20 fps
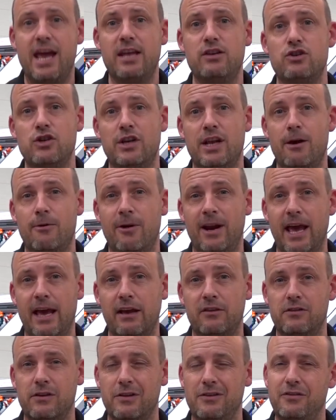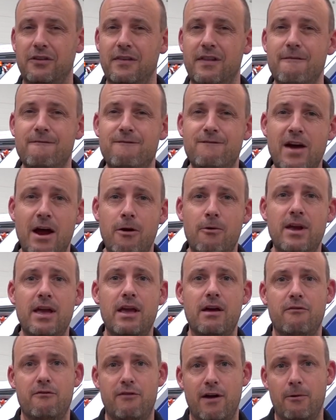engineering excellence and they're
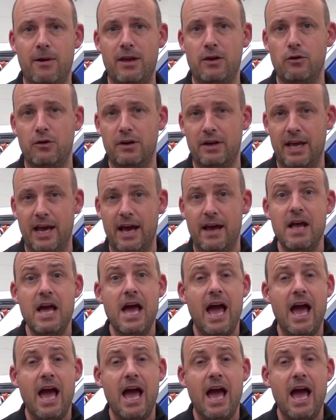very, very good at it.